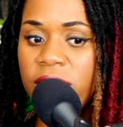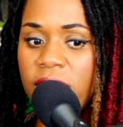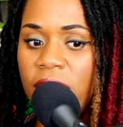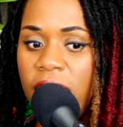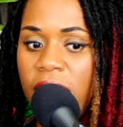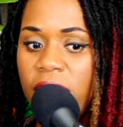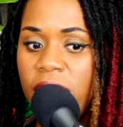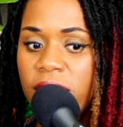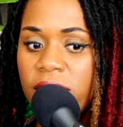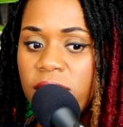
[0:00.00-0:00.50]

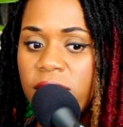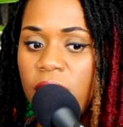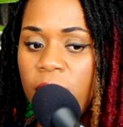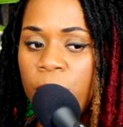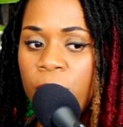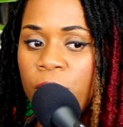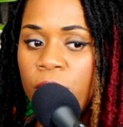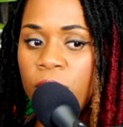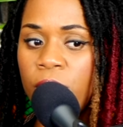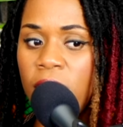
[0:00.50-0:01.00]
like.
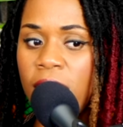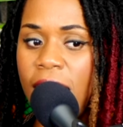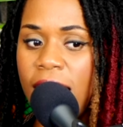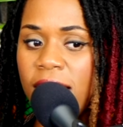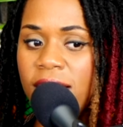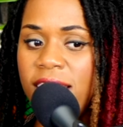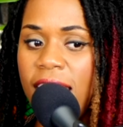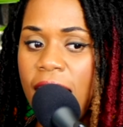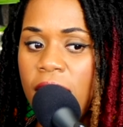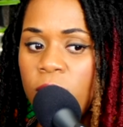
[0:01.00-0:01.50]
A lot
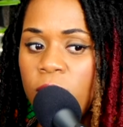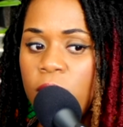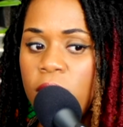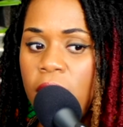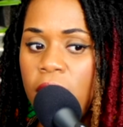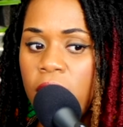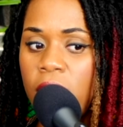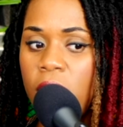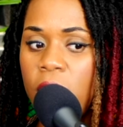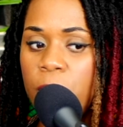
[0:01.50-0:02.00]
of times when
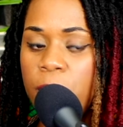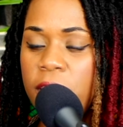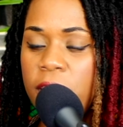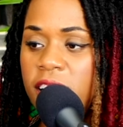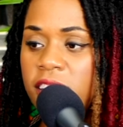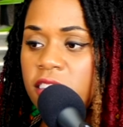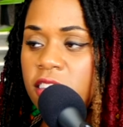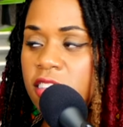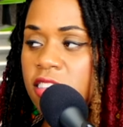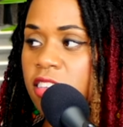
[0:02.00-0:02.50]
I go
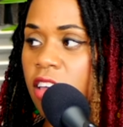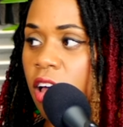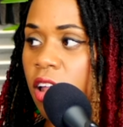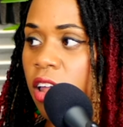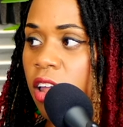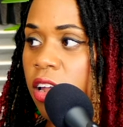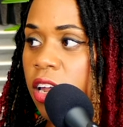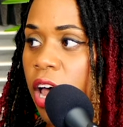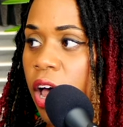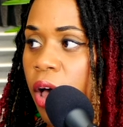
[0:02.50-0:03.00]
places
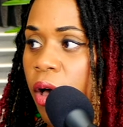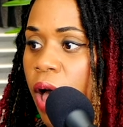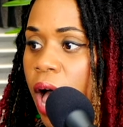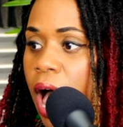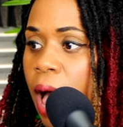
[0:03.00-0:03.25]
solo, though,